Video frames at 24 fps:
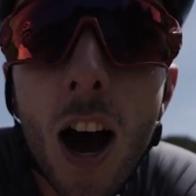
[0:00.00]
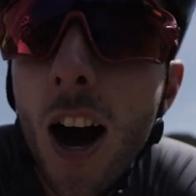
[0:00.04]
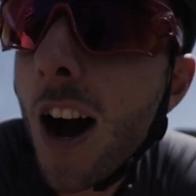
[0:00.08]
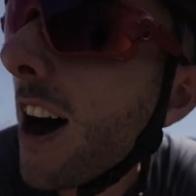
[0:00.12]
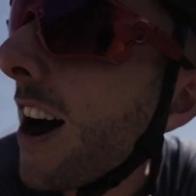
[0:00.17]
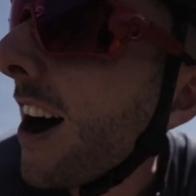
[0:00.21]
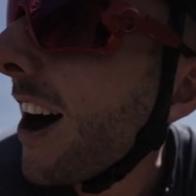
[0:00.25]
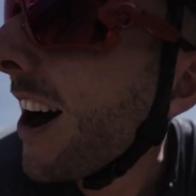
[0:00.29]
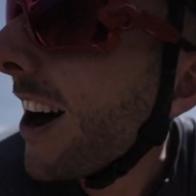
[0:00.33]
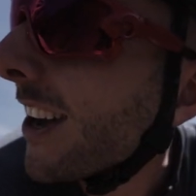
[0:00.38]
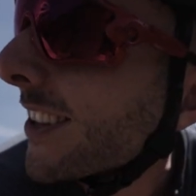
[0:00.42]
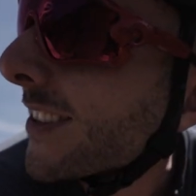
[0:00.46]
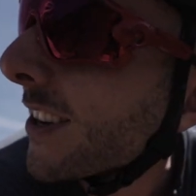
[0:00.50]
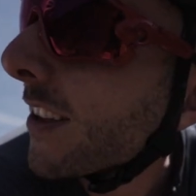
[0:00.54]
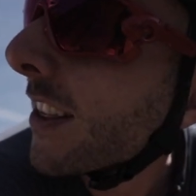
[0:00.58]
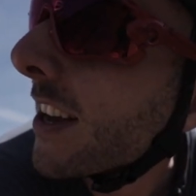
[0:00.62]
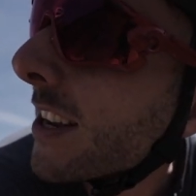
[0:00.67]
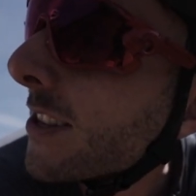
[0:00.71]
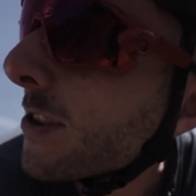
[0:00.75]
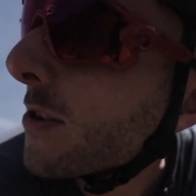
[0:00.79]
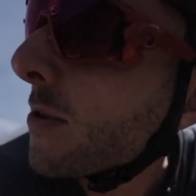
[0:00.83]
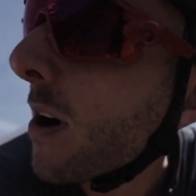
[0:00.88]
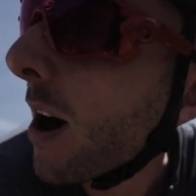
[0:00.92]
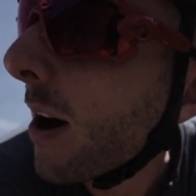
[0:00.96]
Ah, so they
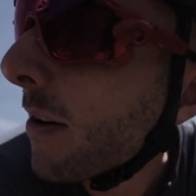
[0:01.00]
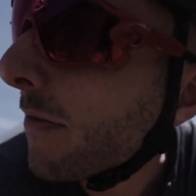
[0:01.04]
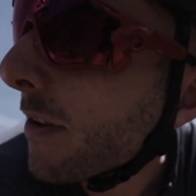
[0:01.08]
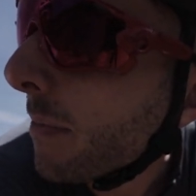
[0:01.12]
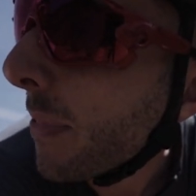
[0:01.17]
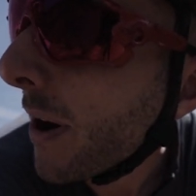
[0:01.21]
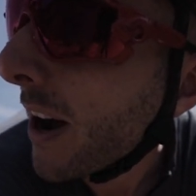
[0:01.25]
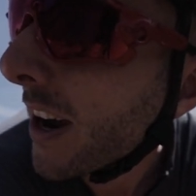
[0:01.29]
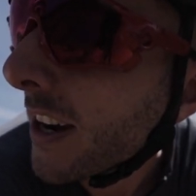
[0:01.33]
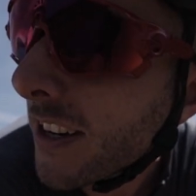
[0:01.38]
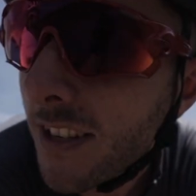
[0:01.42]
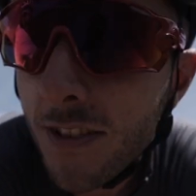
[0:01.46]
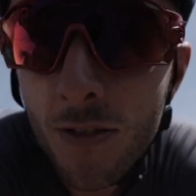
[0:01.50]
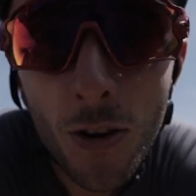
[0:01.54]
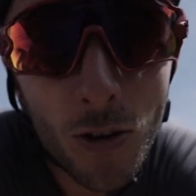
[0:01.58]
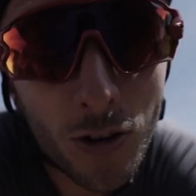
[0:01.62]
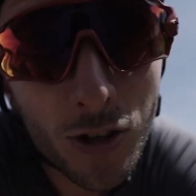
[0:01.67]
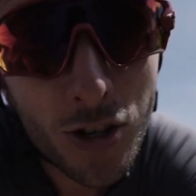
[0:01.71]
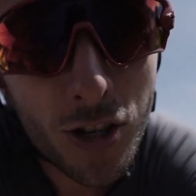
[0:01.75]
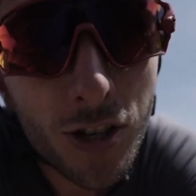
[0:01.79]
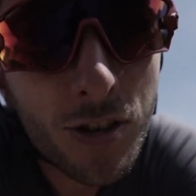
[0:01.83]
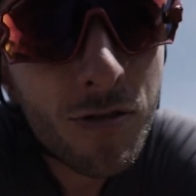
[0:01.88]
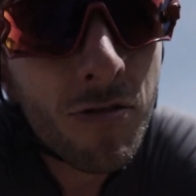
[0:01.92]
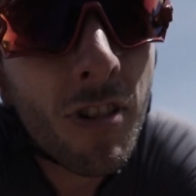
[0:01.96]
do other bikes, not
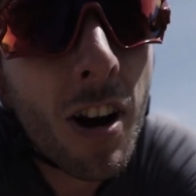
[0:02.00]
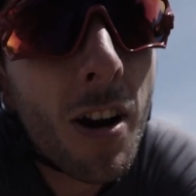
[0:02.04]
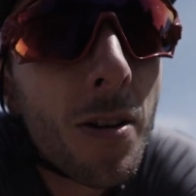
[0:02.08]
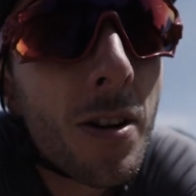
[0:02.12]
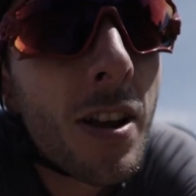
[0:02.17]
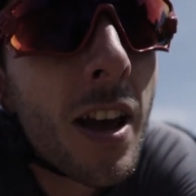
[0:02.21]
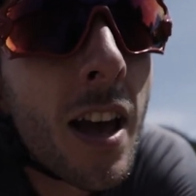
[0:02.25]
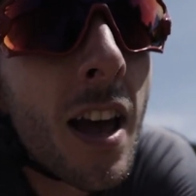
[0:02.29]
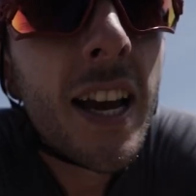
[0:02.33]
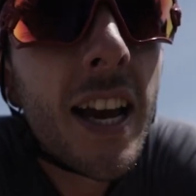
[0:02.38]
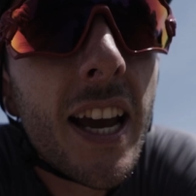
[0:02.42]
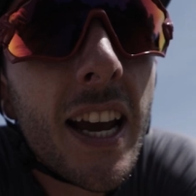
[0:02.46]
just road.